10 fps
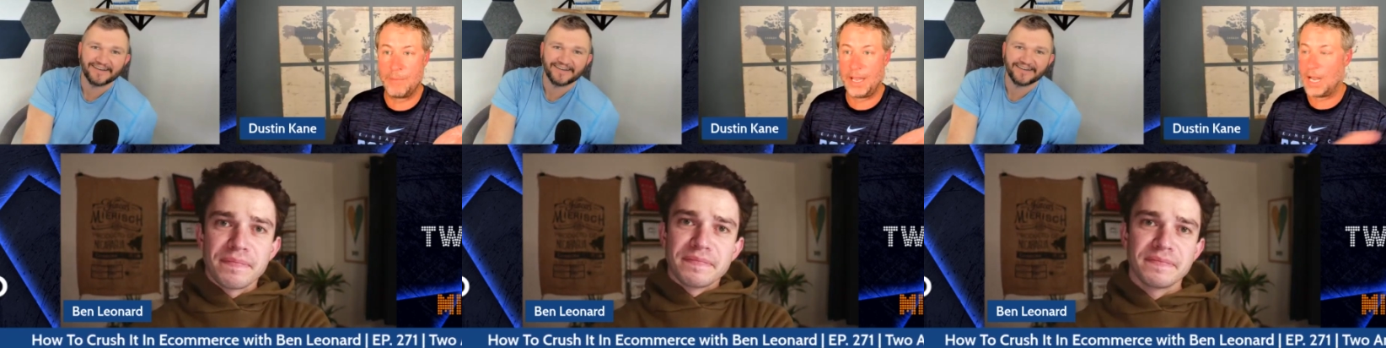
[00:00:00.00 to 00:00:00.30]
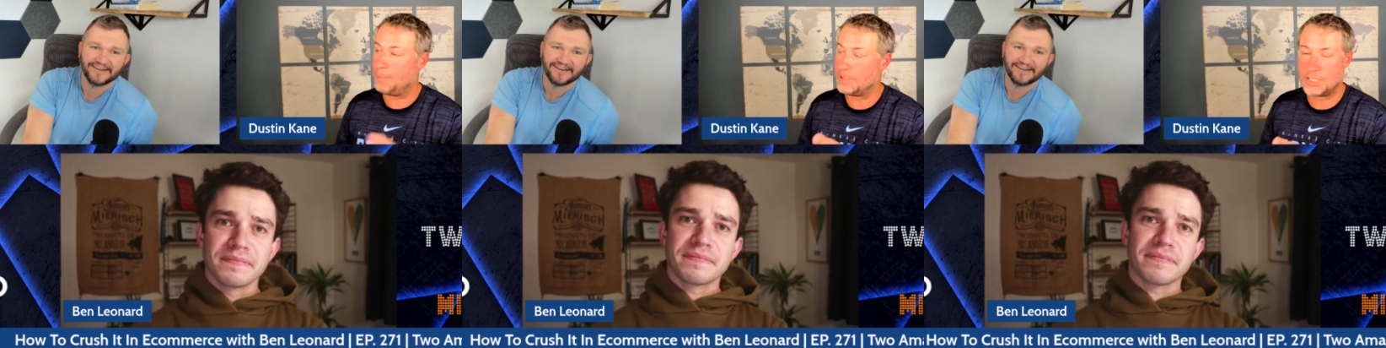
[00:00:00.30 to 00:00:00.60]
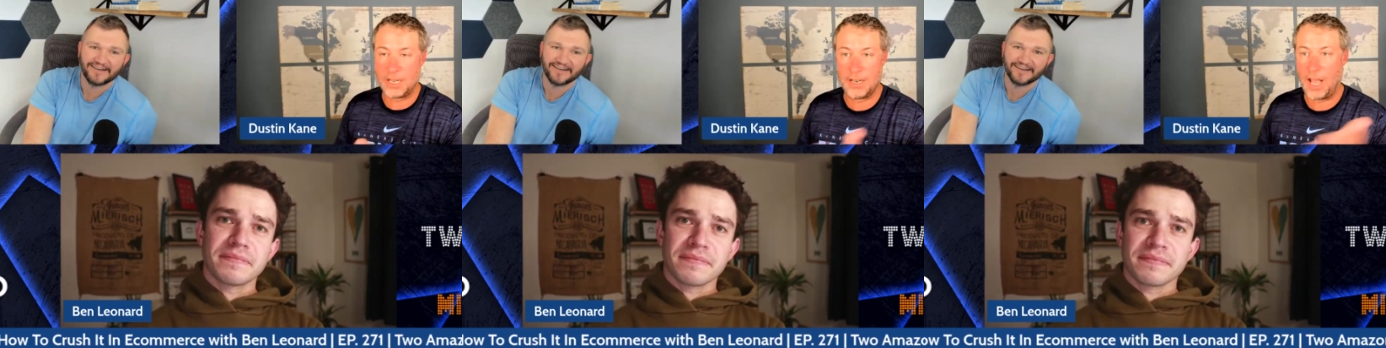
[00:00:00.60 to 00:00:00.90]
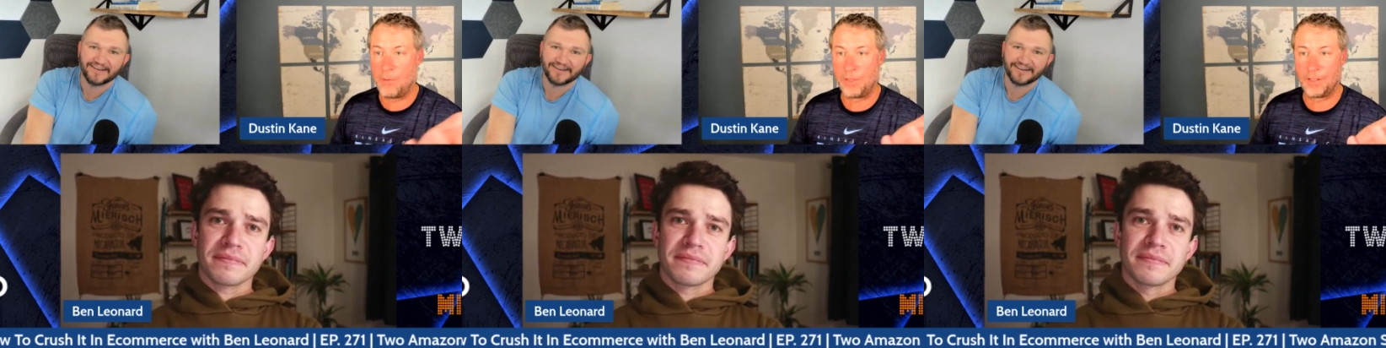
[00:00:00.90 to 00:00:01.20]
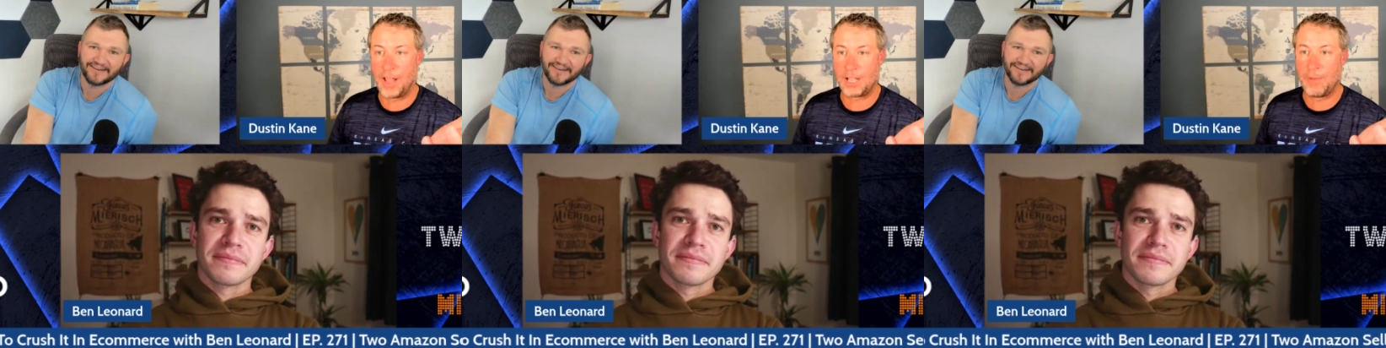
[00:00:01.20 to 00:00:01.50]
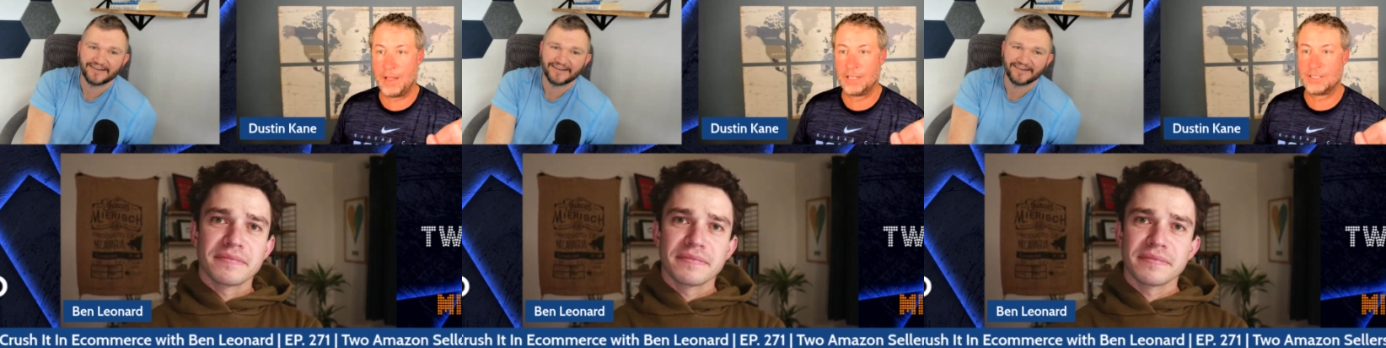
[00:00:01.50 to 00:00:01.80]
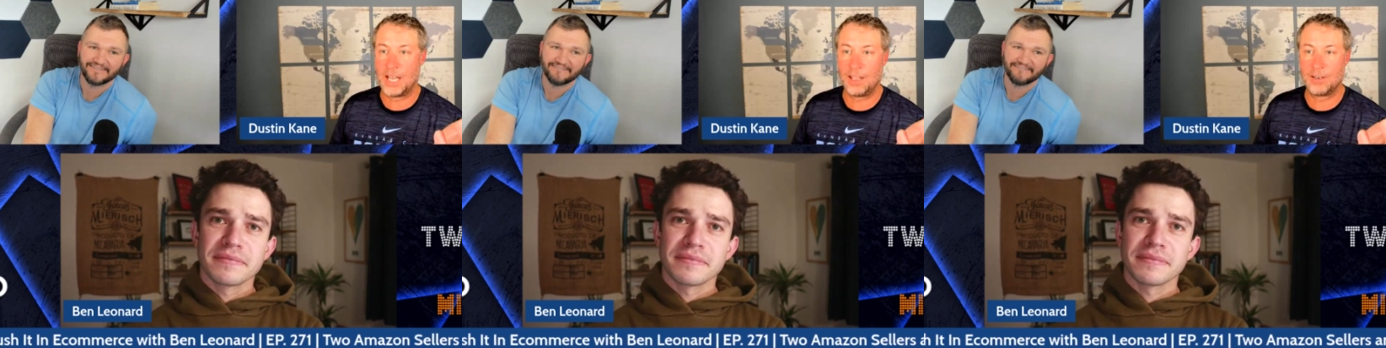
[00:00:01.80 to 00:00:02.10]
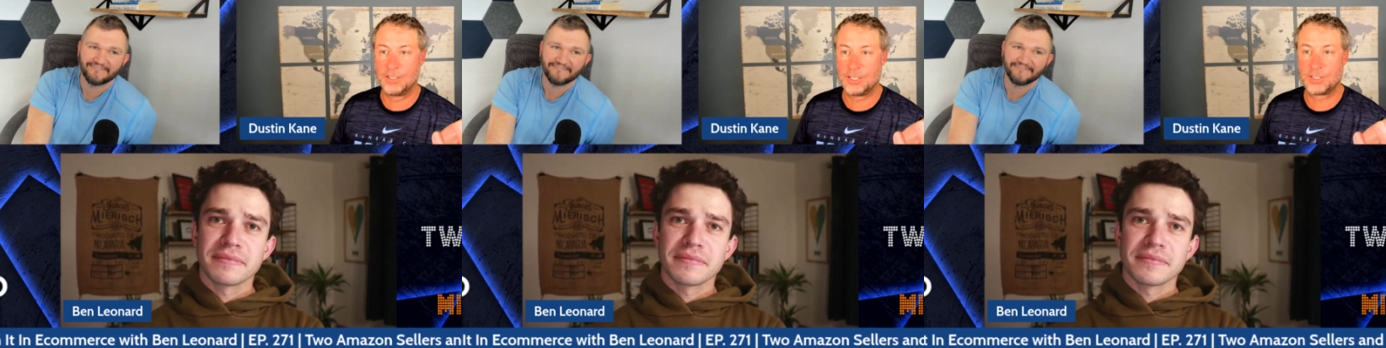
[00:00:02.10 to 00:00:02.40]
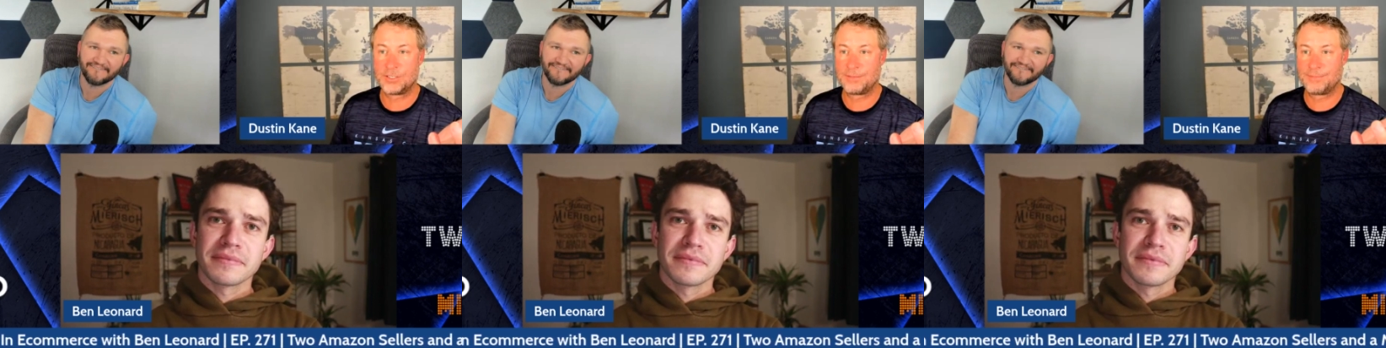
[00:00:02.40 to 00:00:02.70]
Speaker 1: meetup and sitting down with a like-minded seller and just